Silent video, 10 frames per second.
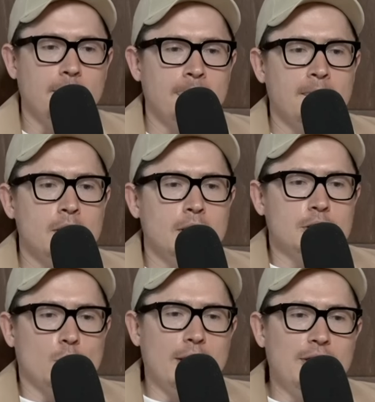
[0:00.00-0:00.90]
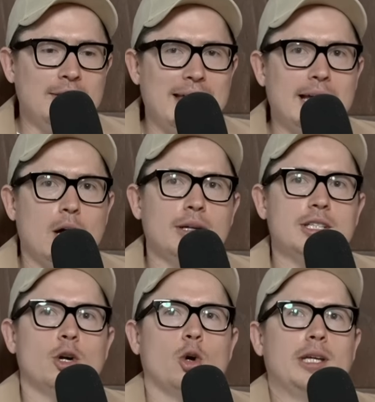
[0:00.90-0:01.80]
yep. So I think they're going
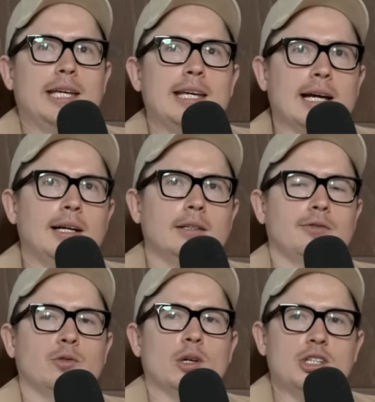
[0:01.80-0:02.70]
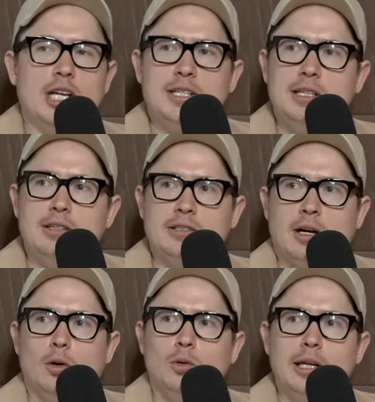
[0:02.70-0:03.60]
to go here for Jesse
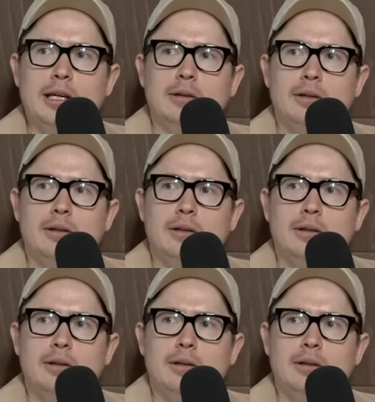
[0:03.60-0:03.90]
Dattoli.